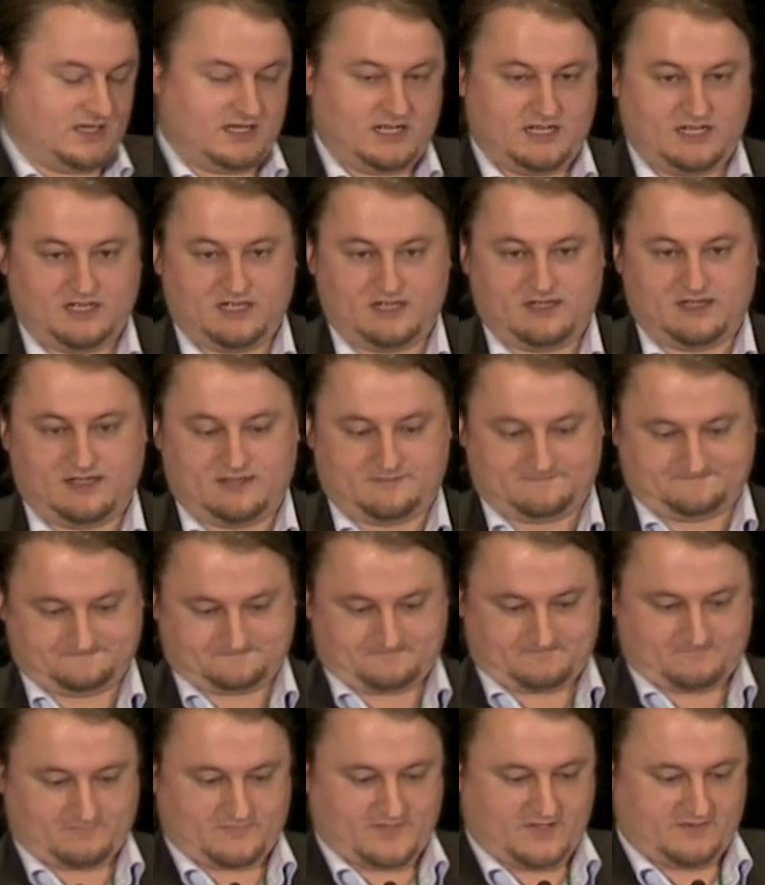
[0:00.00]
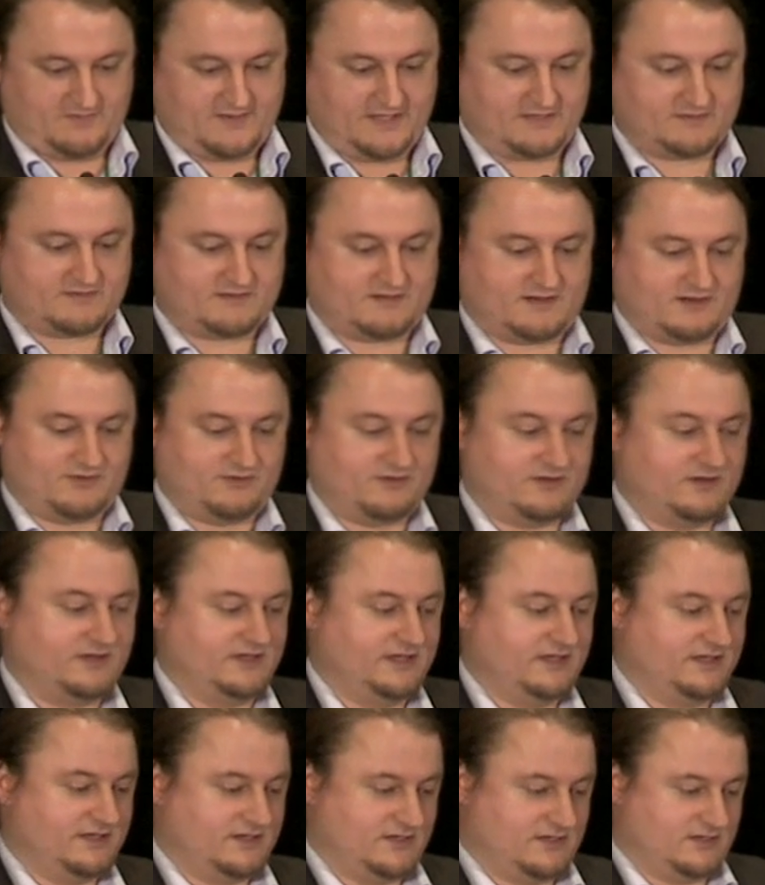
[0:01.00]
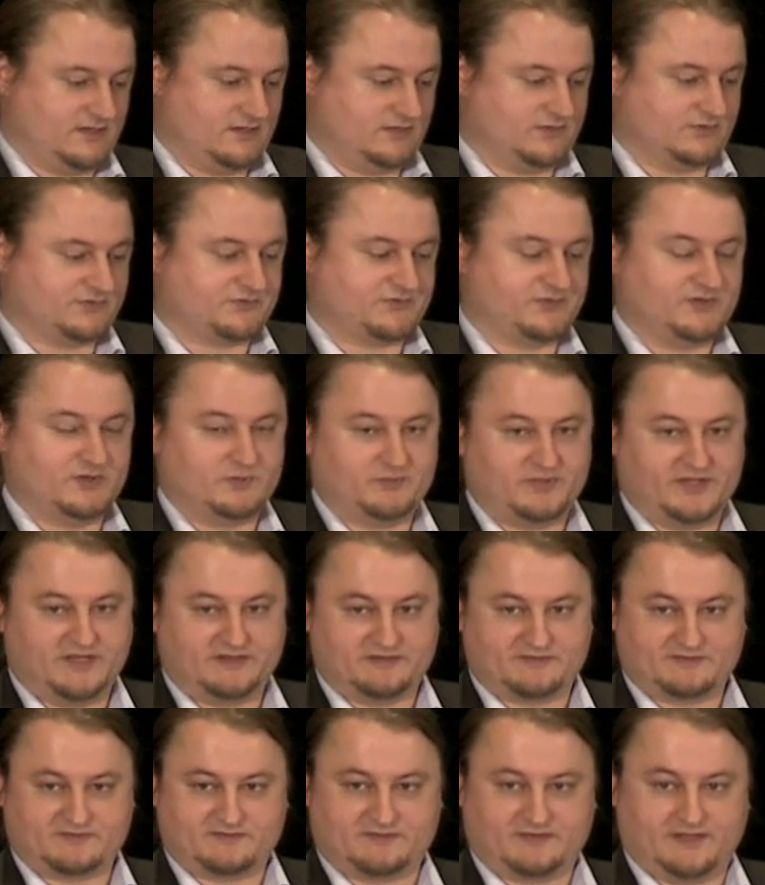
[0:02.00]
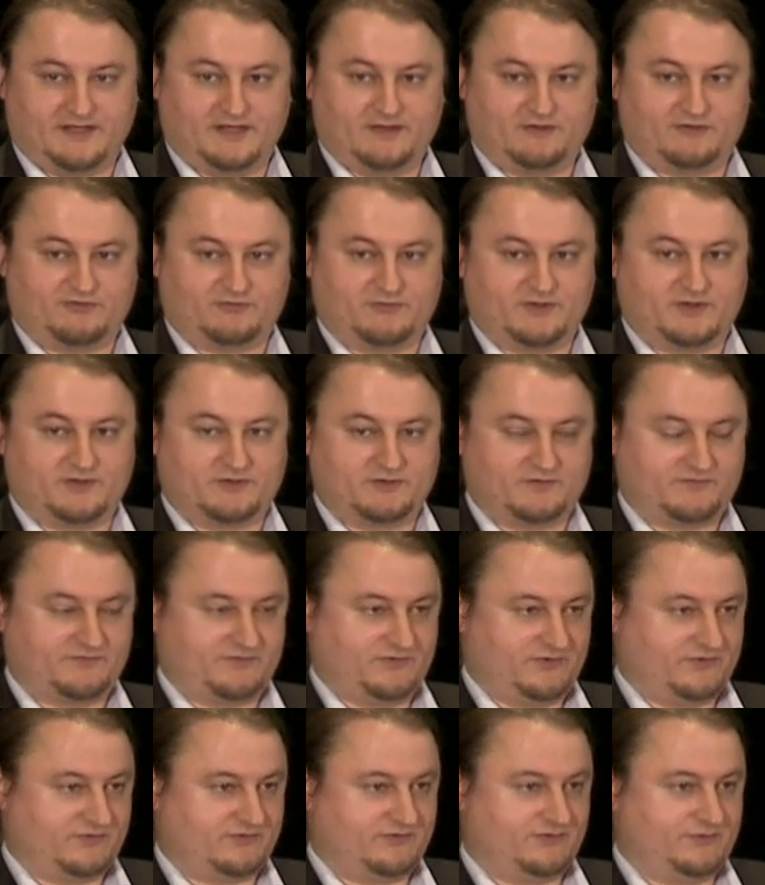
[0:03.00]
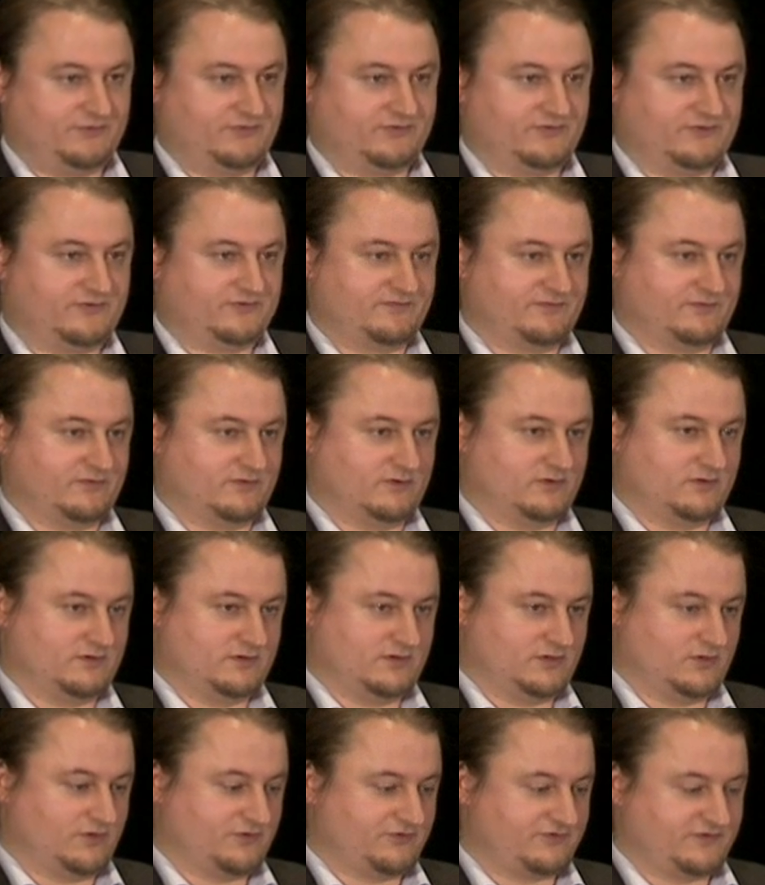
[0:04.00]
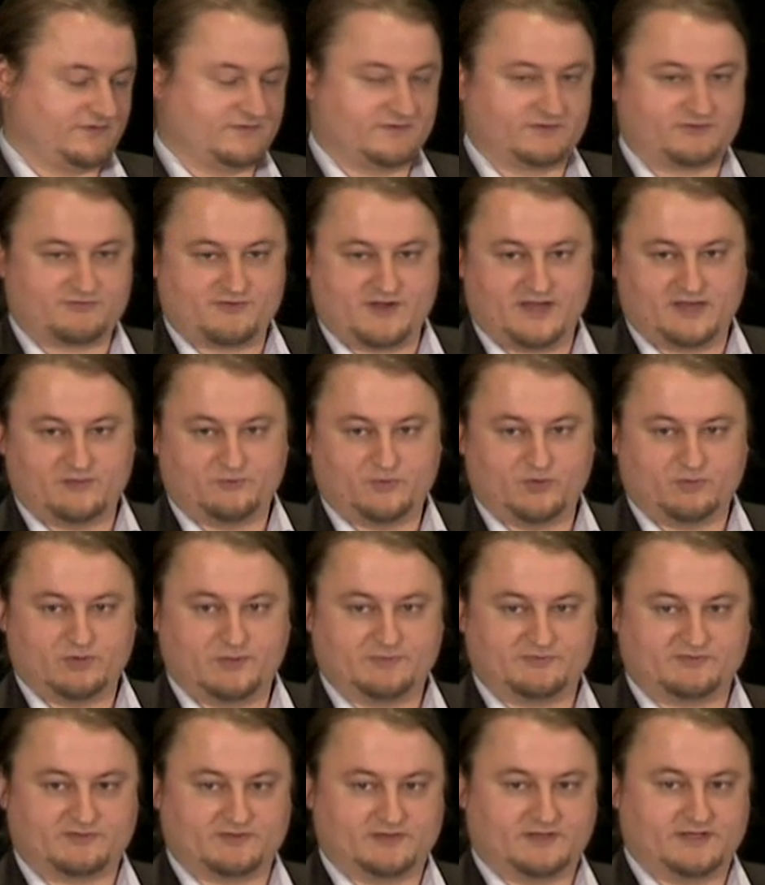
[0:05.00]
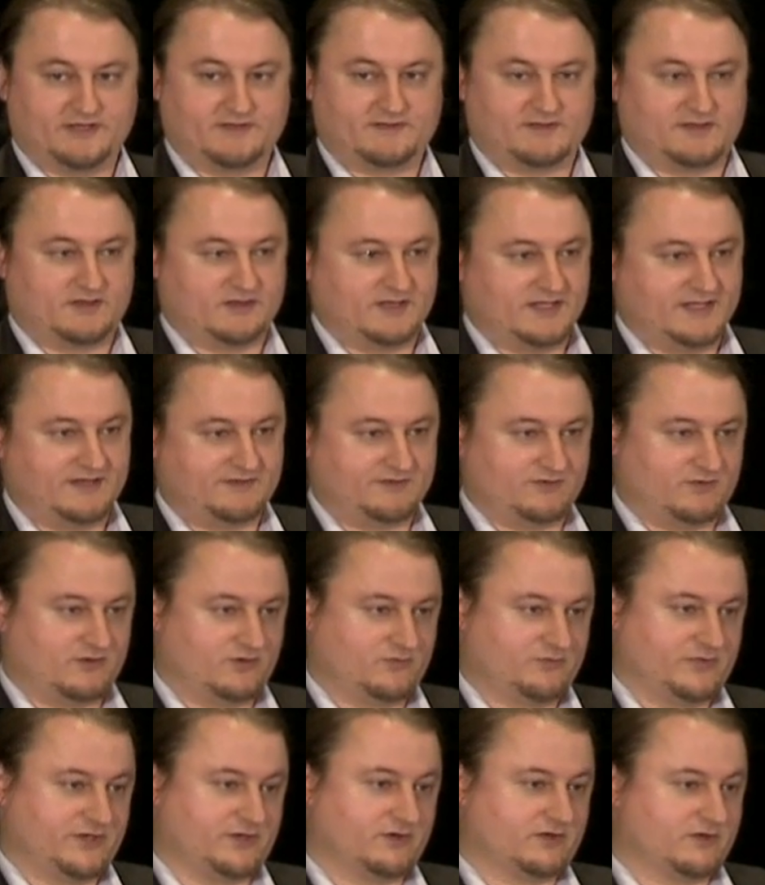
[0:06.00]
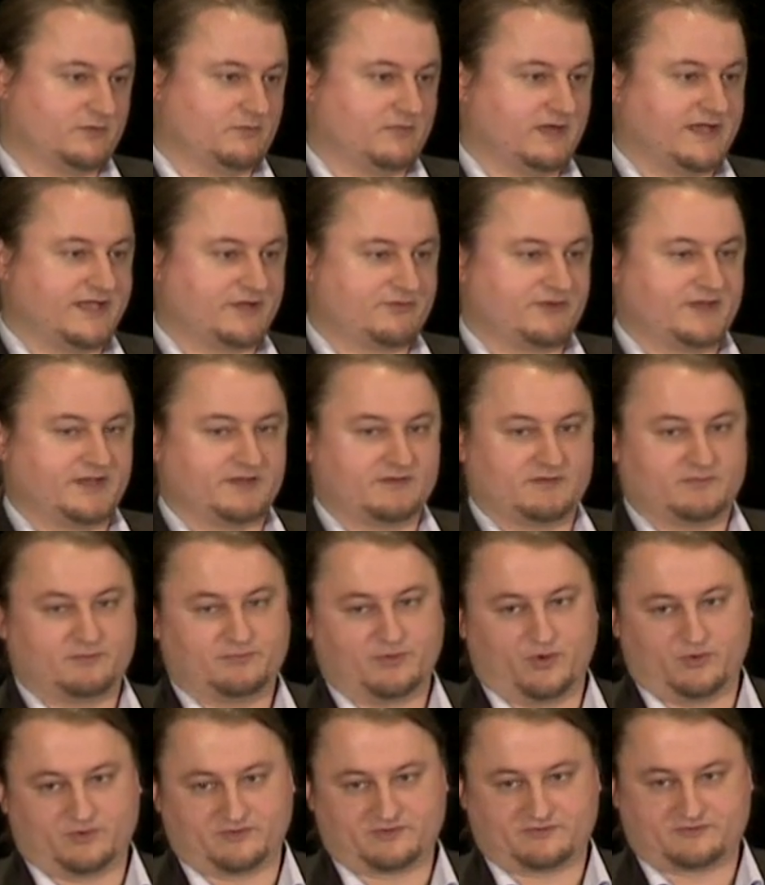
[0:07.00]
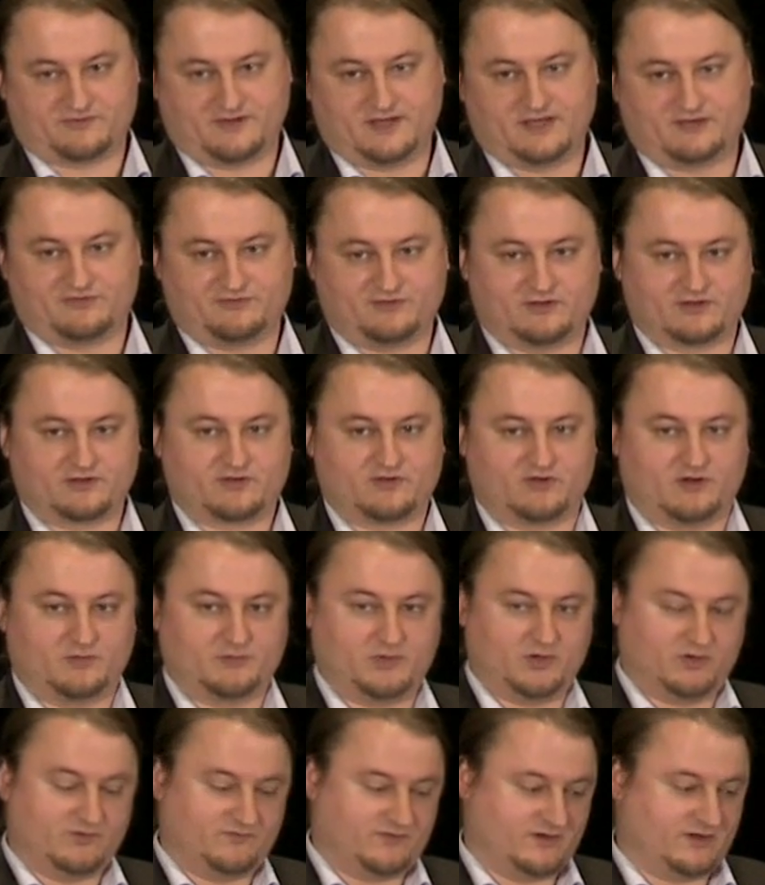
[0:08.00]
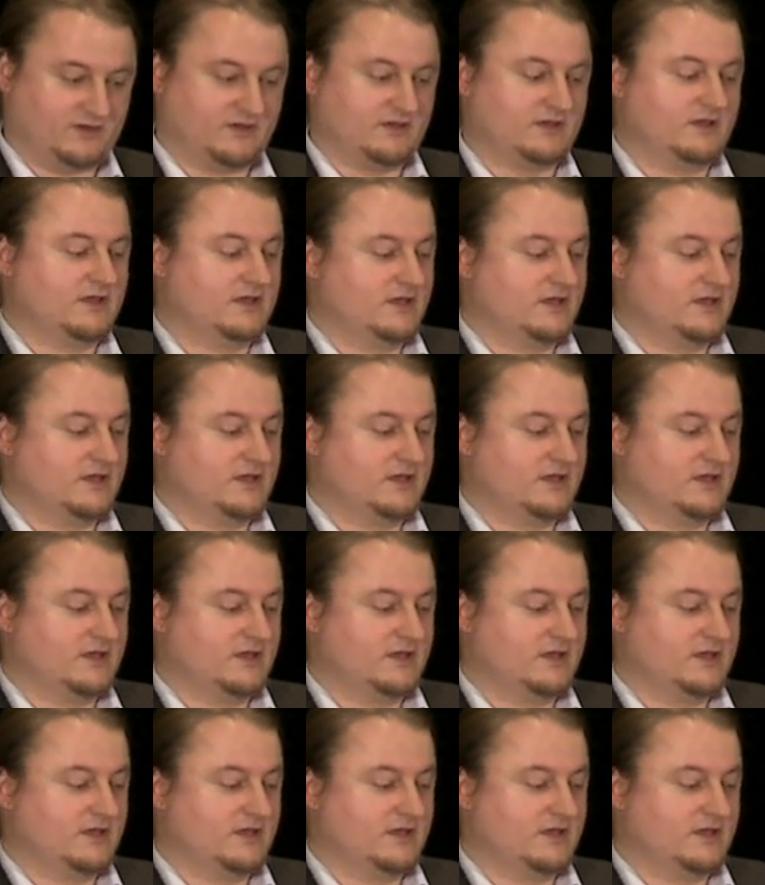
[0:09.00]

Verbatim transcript: Uh, that's currently uh, also in a beta stage. We're going to first use it for launching the Tradimo website, then later on we're going to migrate pokerstrategy.com over